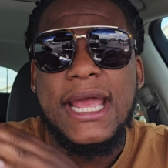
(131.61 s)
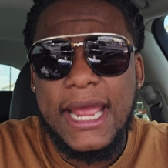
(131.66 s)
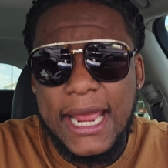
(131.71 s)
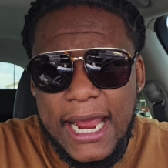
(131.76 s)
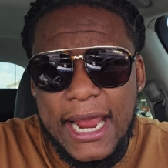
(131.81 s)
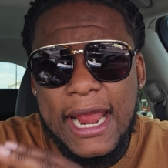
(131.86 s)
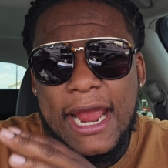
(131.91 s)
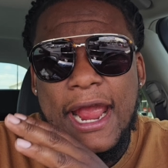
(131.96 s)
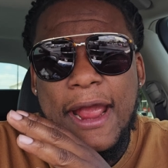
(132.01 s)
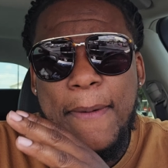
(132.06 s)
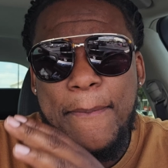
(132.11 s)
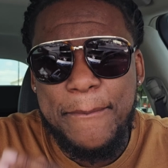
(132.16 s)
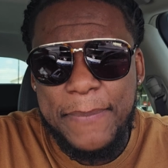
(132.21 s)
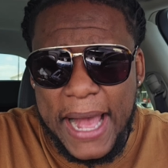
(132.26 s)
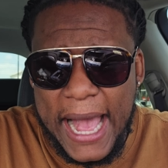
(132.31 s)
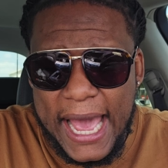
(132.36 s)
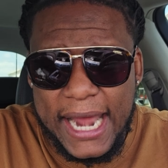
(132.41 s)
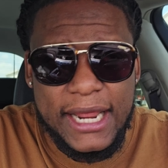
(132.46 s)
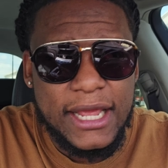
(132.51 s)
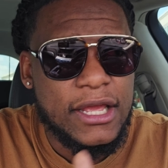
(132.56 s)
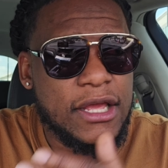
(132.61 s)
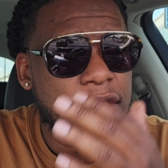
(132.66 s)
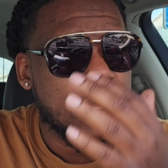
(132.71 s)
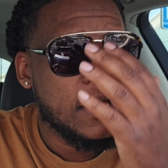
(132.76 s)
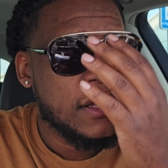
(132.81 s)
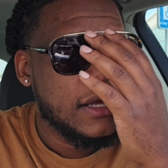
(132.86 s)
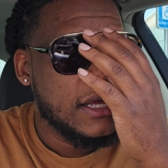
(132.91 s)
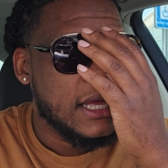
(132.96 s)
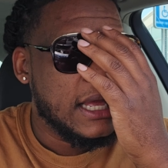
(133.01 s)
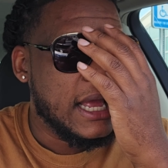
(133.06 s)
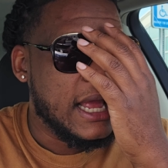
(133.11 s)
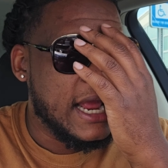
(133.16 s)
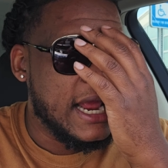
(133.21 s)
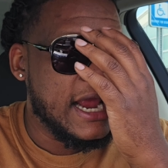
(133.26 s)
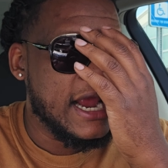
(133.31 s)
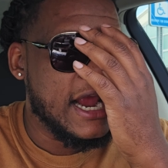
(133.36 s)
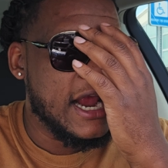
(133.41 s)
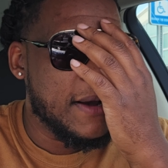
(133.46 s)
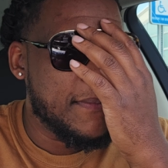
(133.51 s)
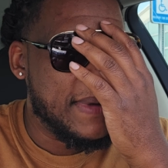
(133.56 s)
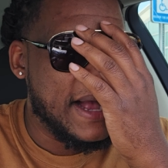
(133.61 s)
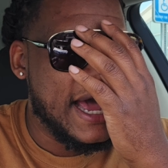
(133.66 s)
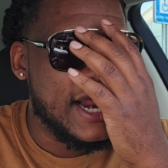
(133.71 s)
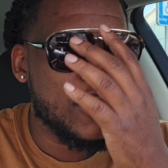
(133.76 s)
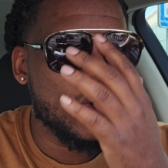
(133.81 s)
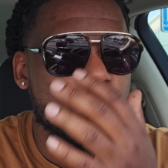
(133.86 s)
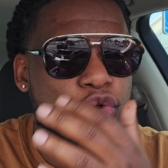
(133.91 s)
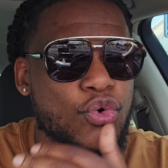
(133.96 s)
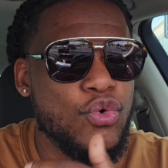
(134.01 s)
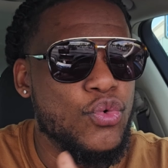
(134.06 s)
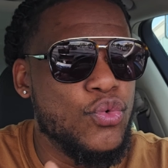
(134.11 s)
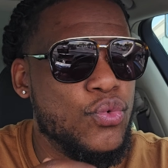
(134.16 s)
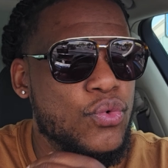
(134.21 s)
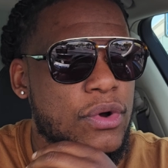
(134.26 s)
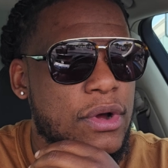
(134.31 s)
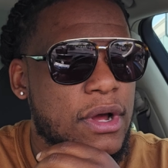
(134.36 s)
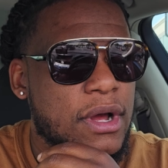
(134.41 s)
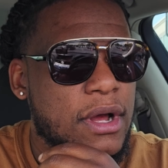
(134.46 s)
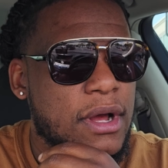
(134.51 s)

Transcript: Everybody, everybody who